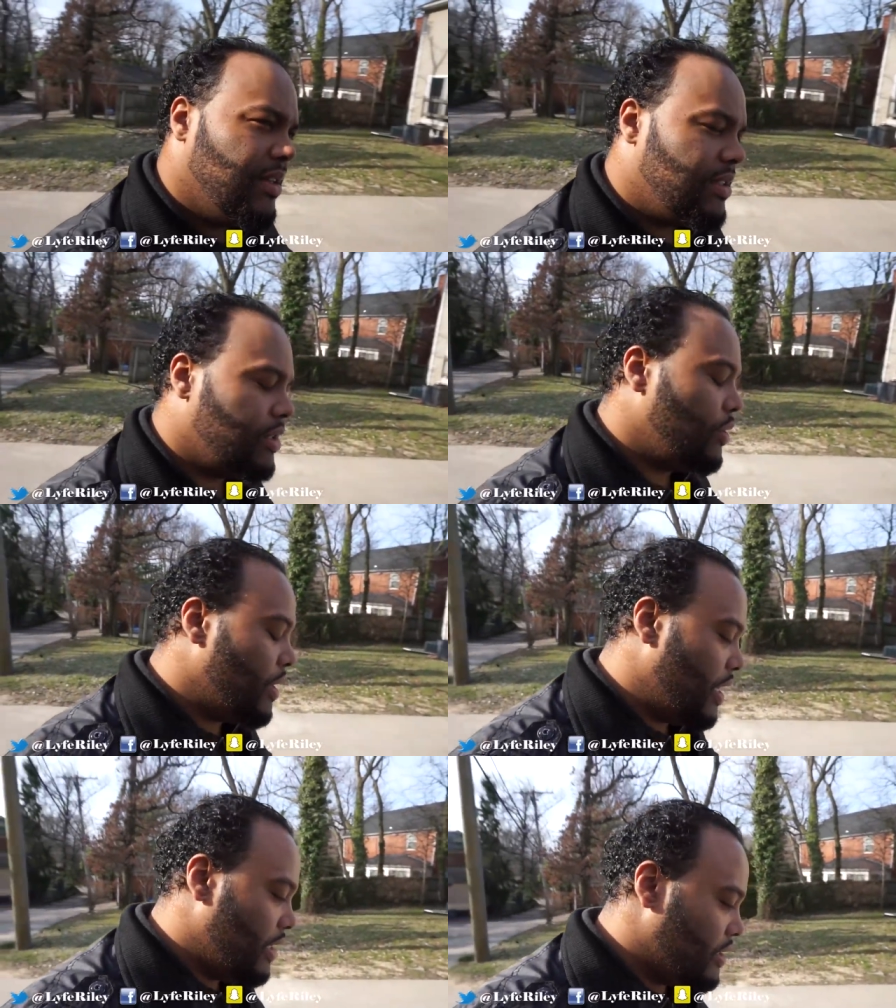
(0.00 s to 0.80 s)
to do
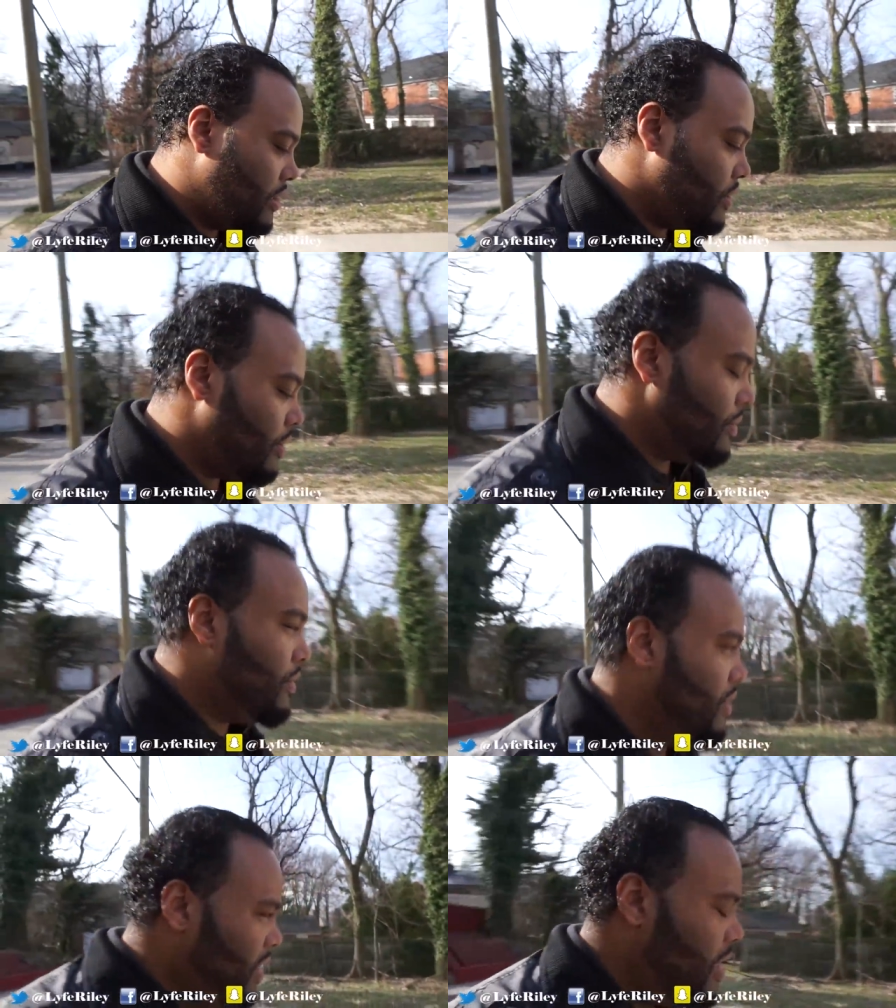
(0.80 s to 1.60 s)
what I need to do.
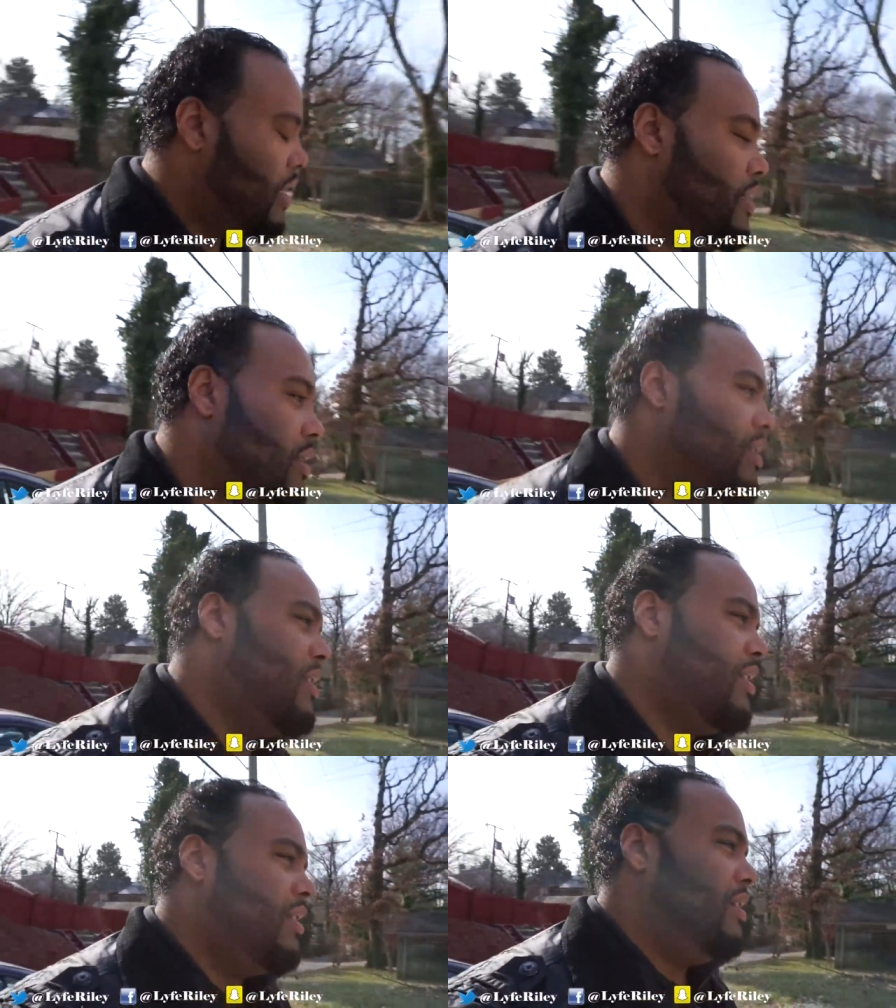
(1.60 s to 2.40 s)
And
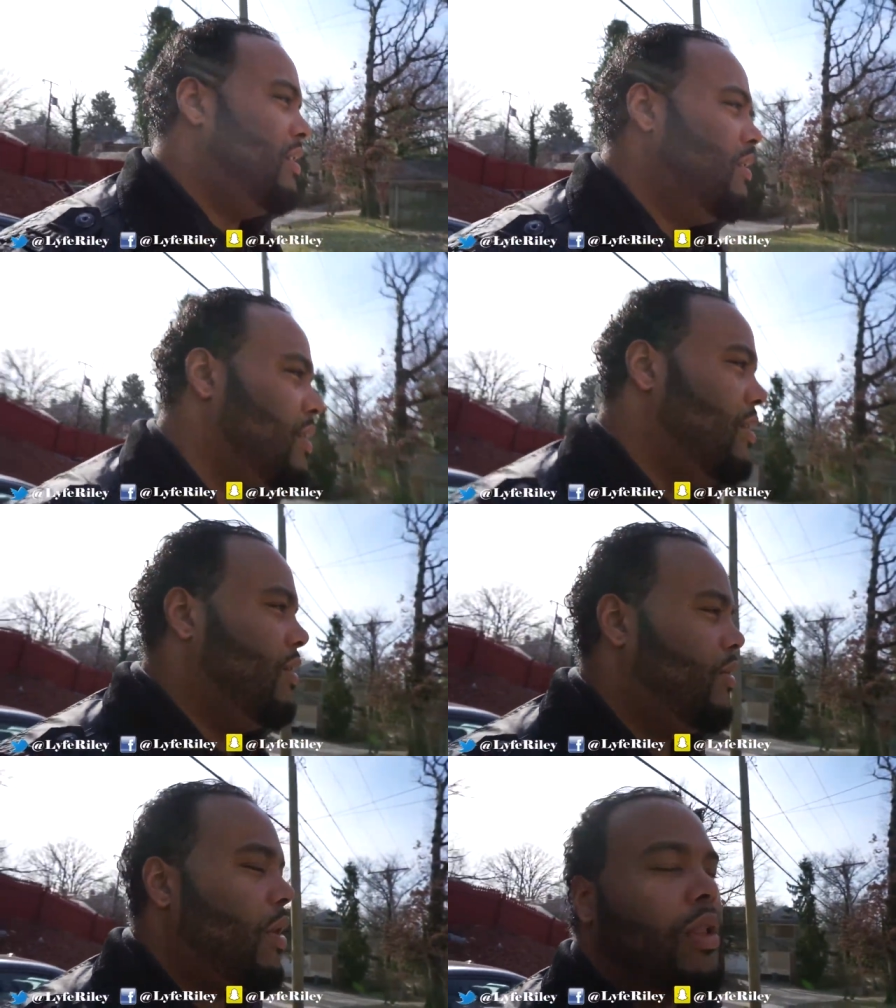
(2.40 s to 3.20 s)

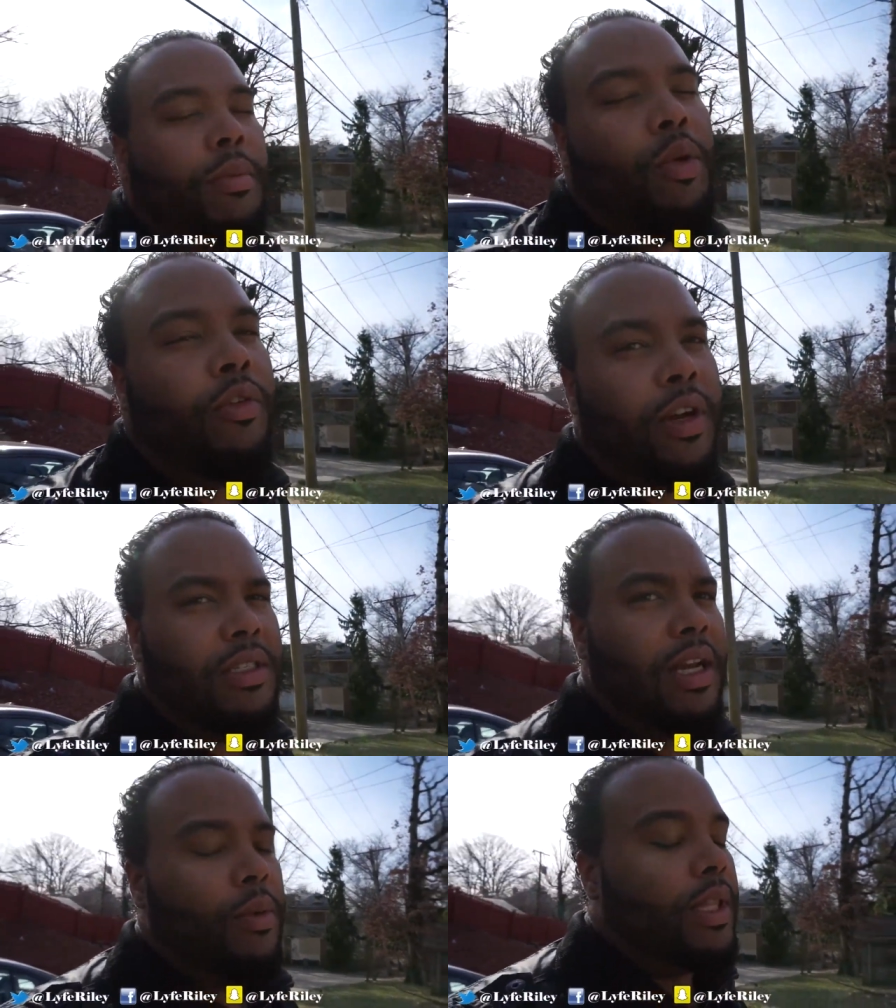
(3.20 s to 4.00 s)
well, let me
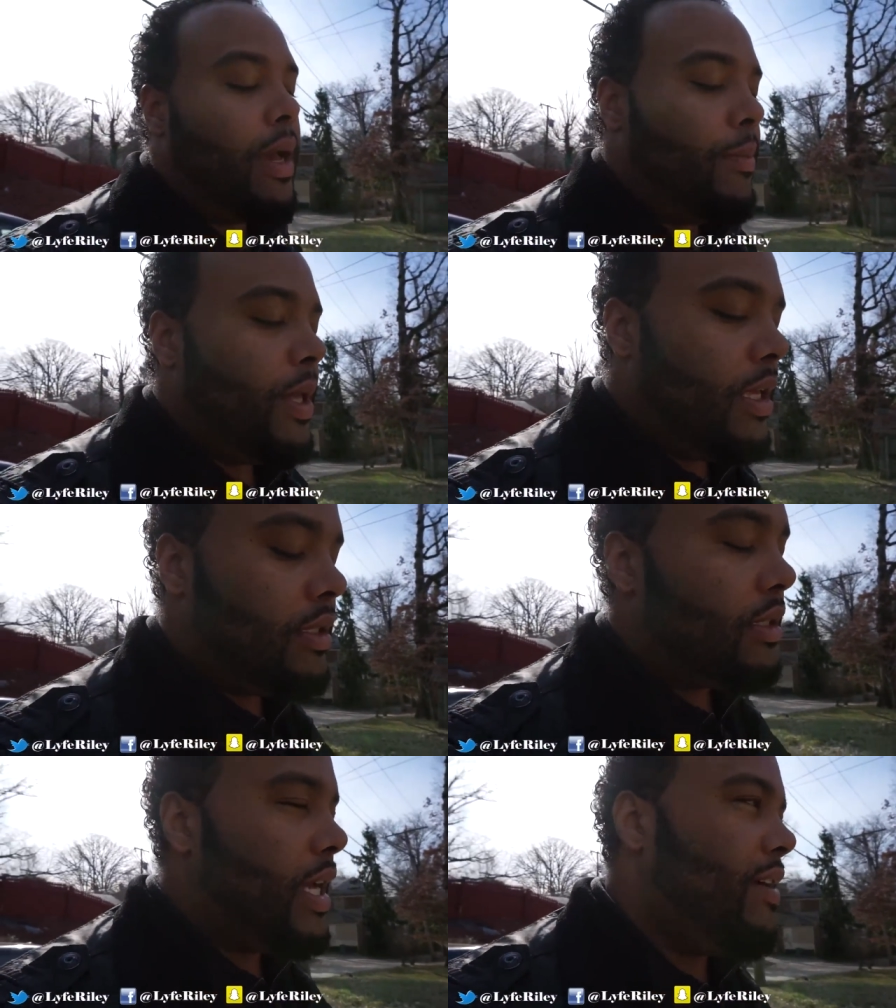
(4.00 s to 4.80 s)
rephrase that. What that
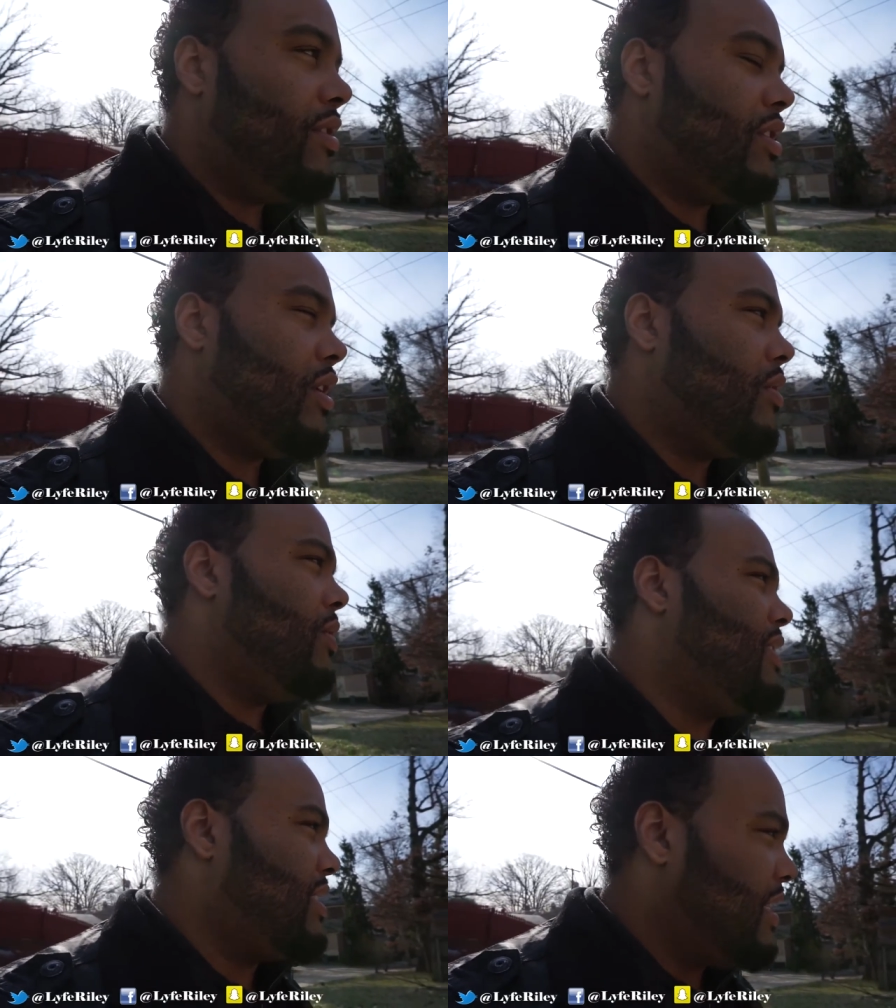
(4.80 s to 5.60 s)
means is I have to start
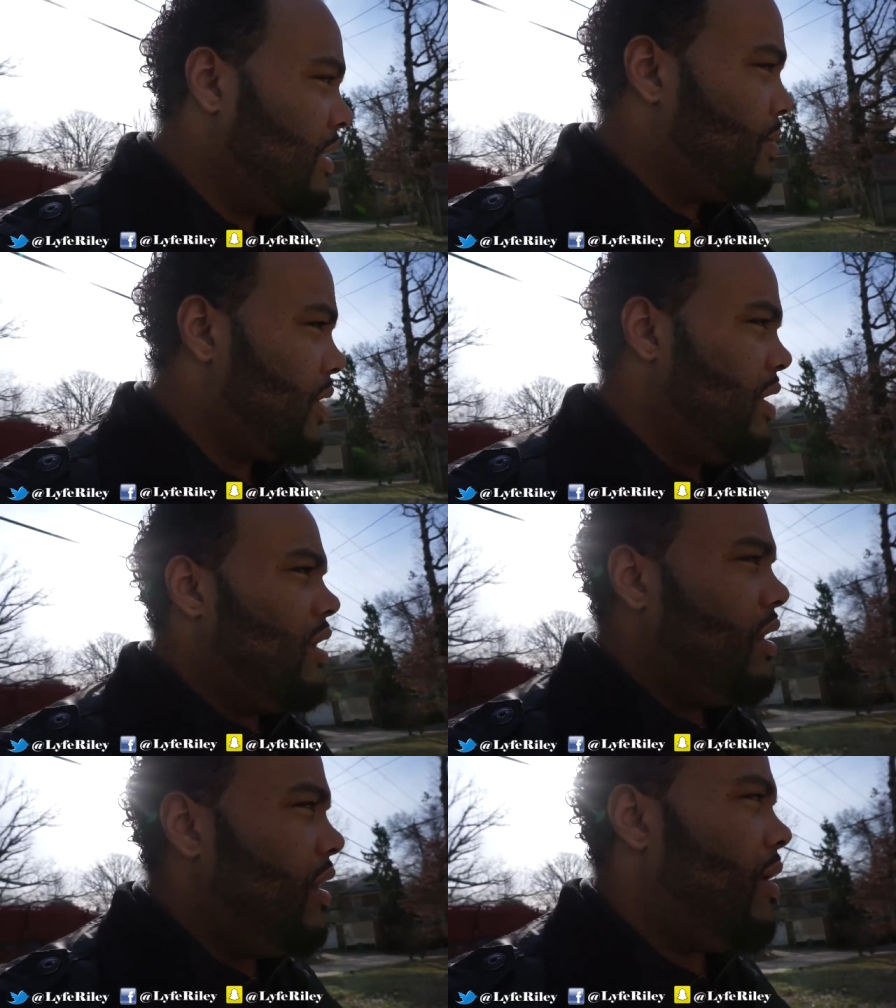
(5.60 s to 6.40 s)
going to sleep
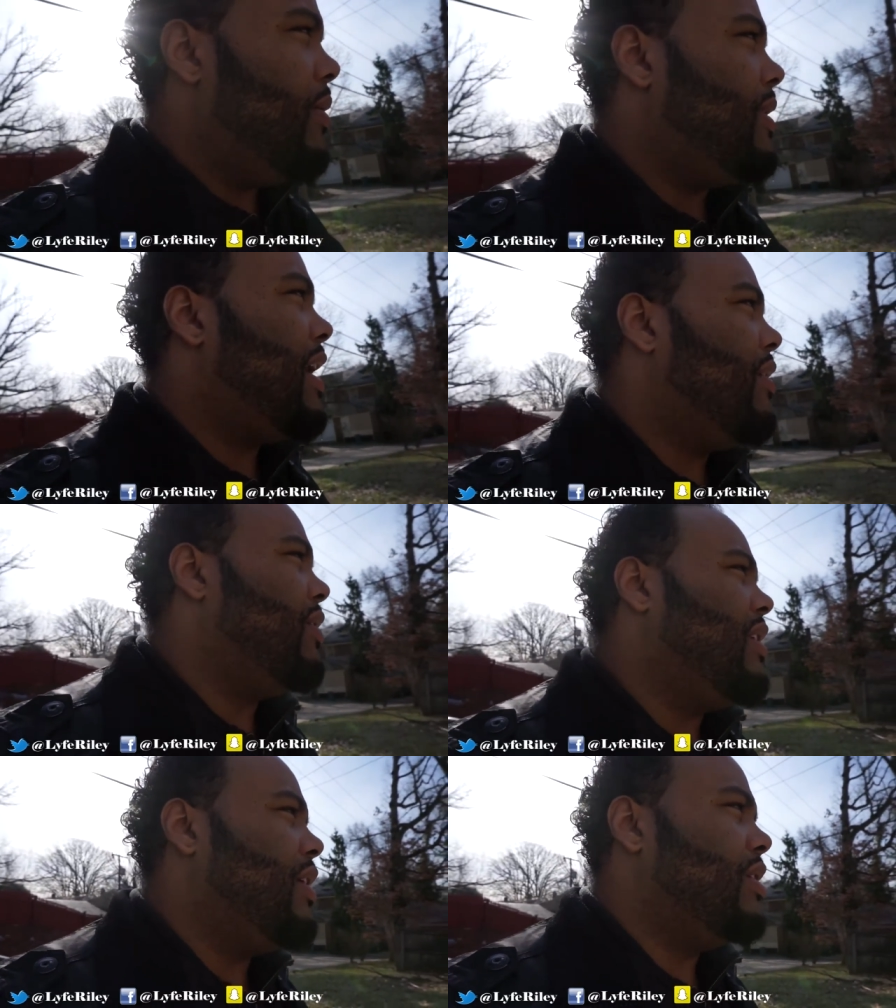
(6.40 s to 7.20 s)
a whole lot
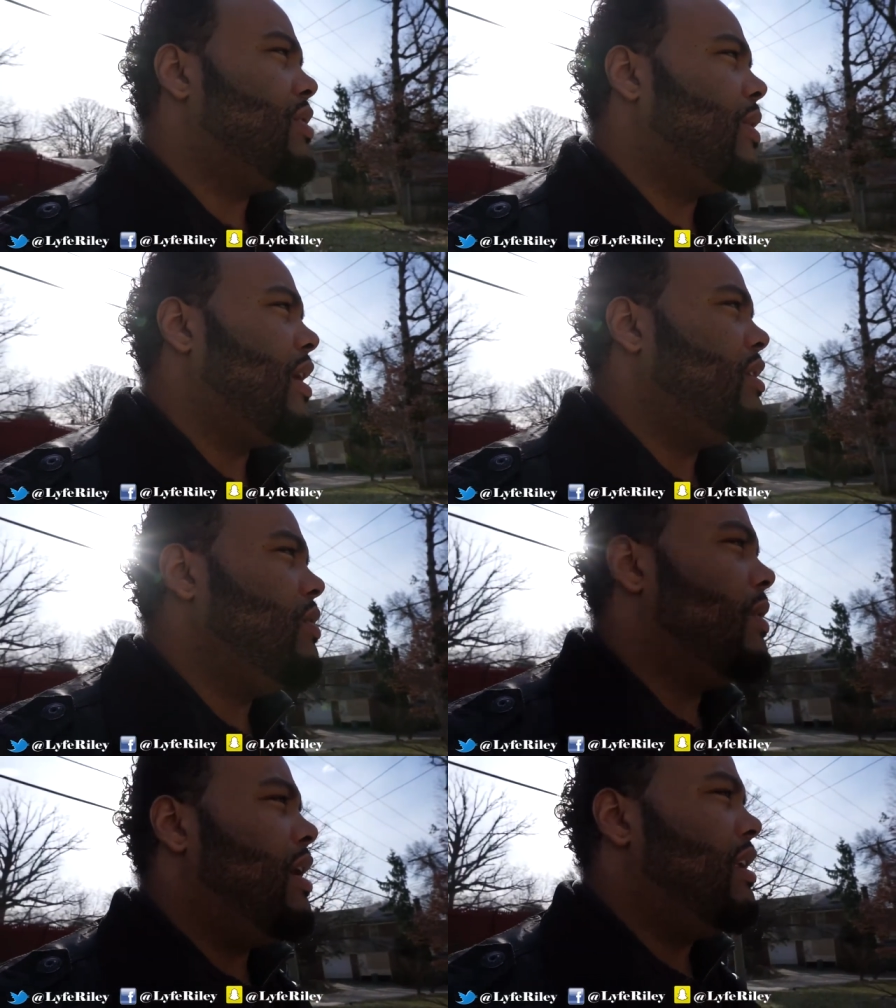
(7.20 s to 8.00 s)
earlier so I can
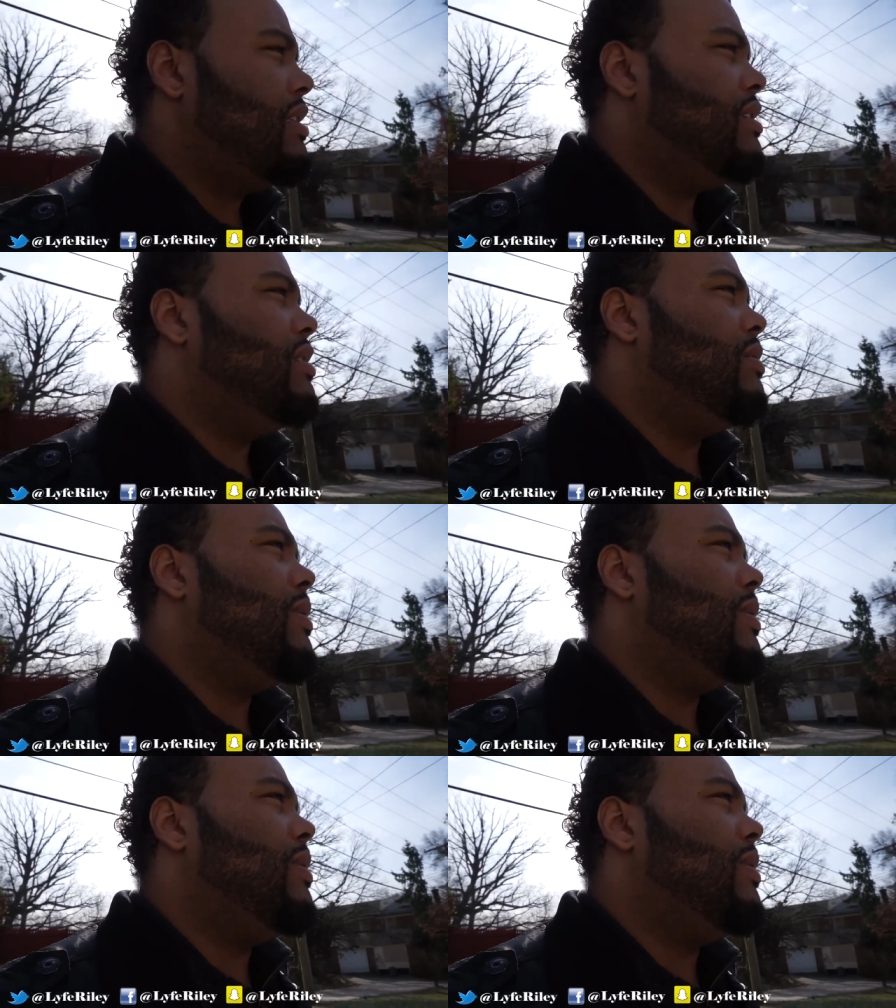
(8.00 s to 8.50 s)
do what I need to do.